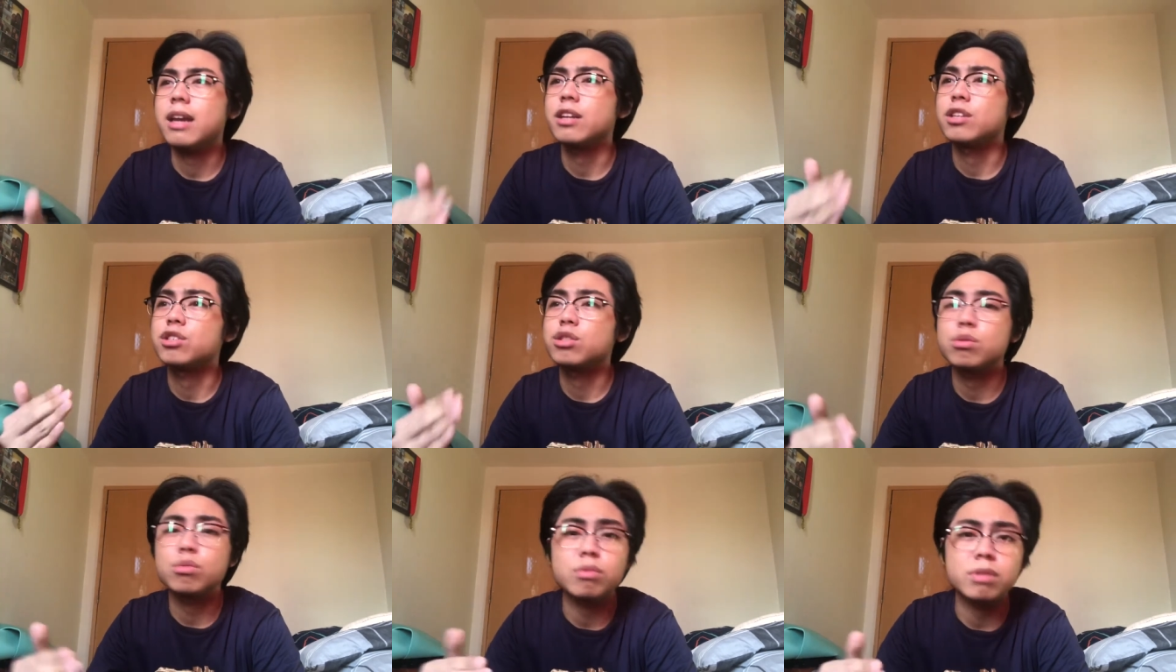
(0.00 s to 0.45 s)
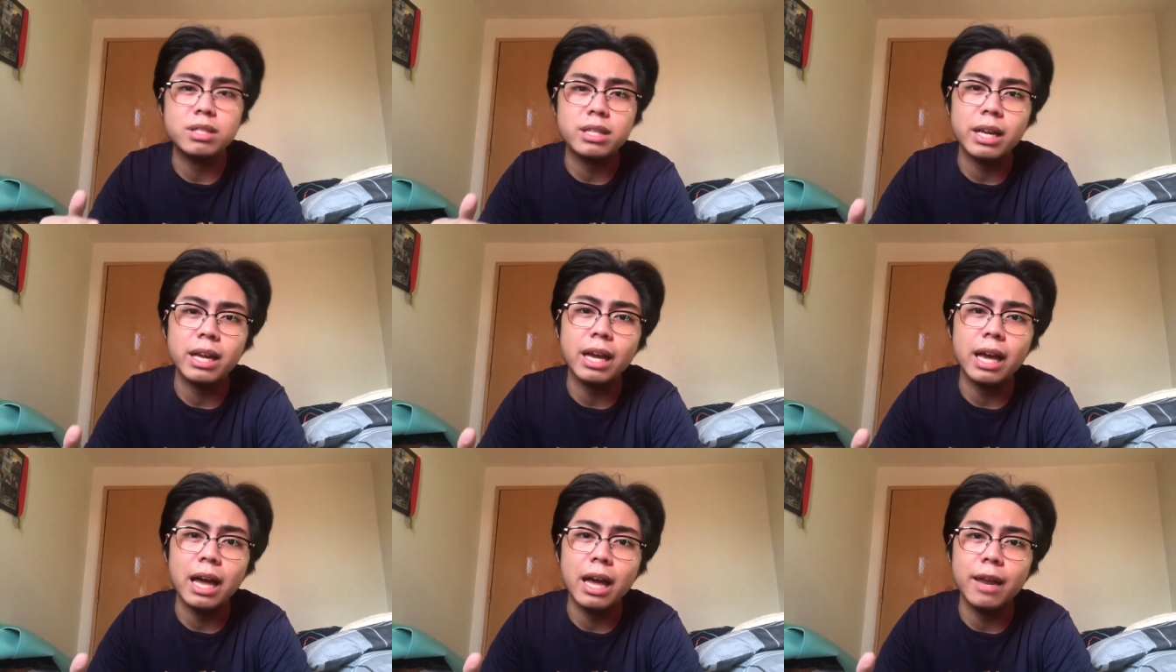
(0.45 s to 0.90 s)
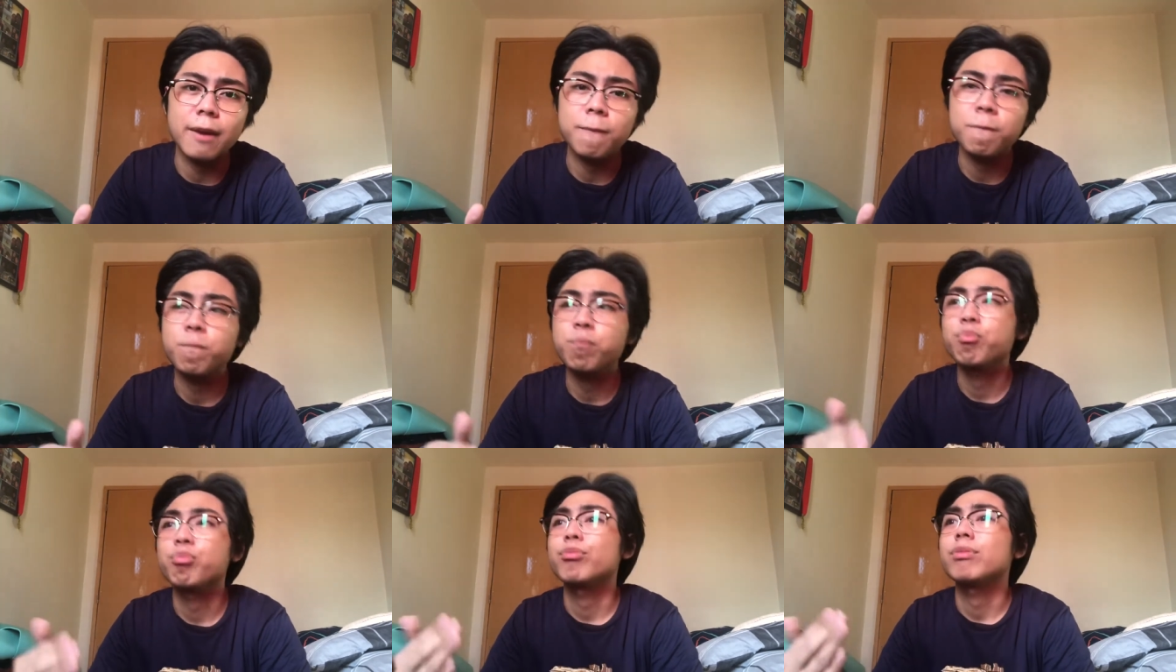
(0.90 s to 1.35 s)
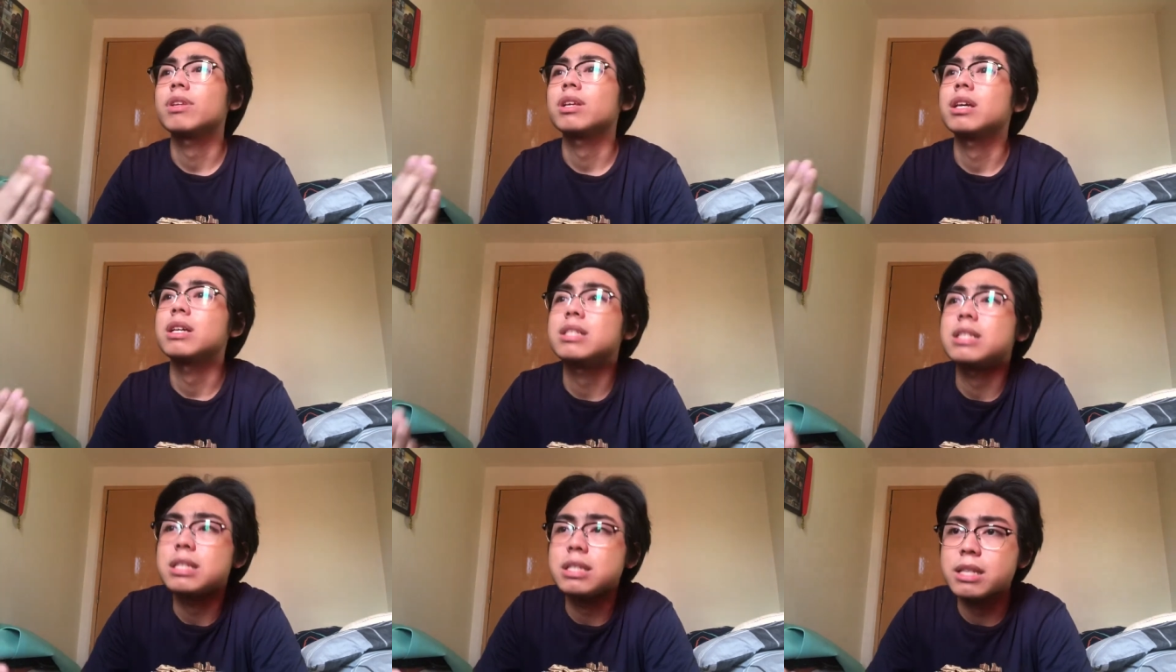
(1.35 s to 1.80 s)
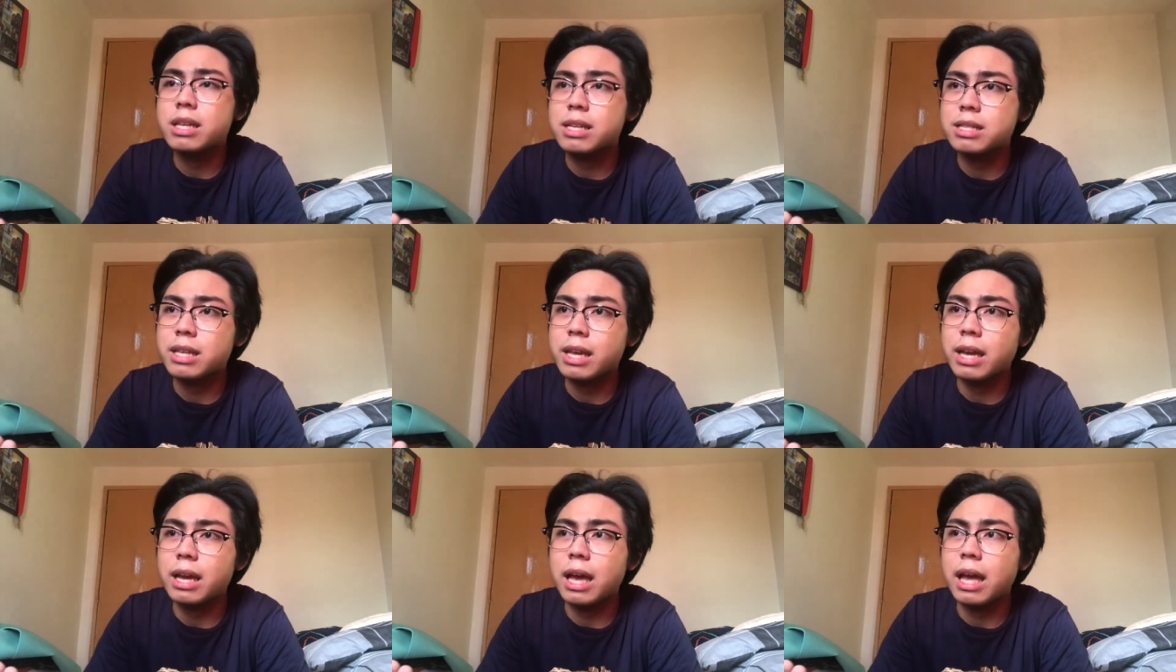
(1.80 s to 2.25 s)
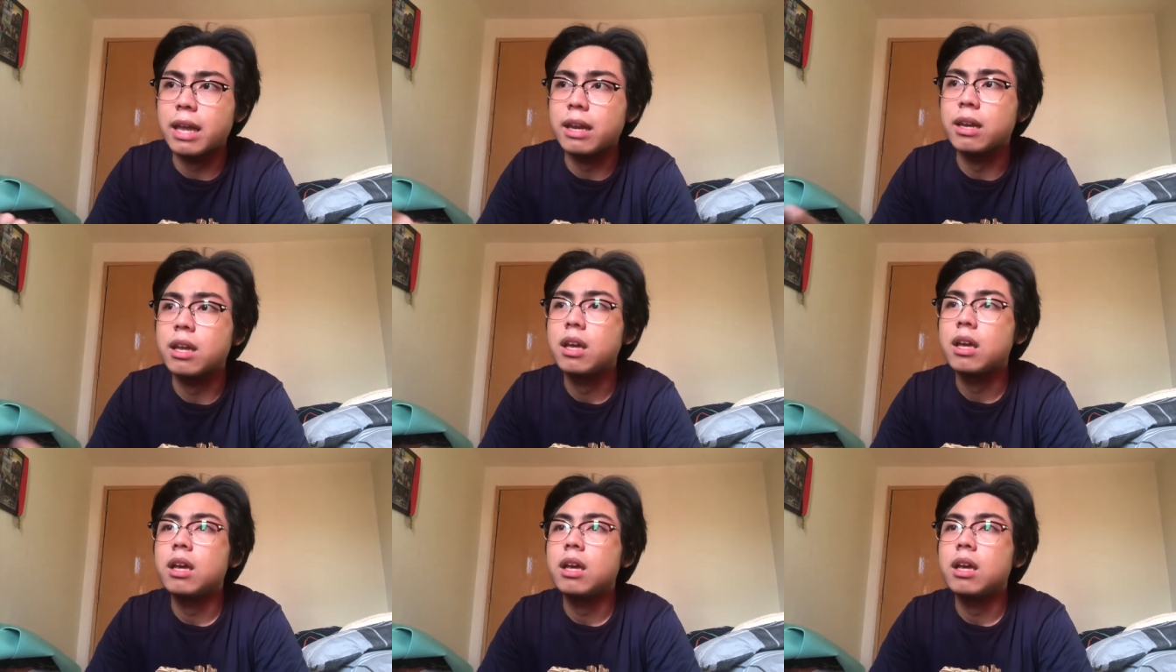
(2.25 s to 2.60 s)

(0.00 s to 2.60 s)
as soon as I can, as easy as I can.